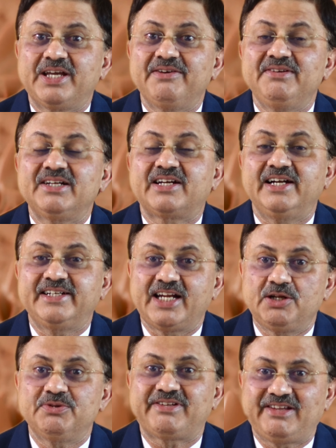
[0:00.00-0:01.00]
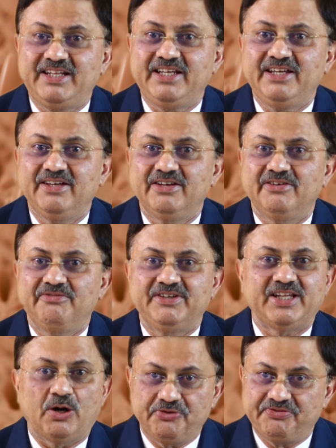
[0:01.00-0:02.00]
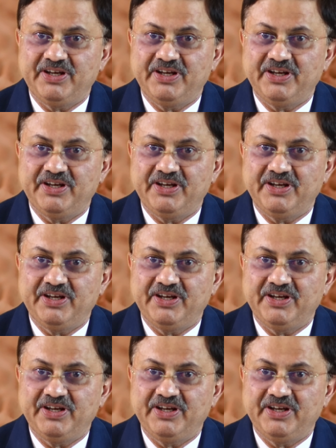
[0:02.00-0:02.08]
be given continuously without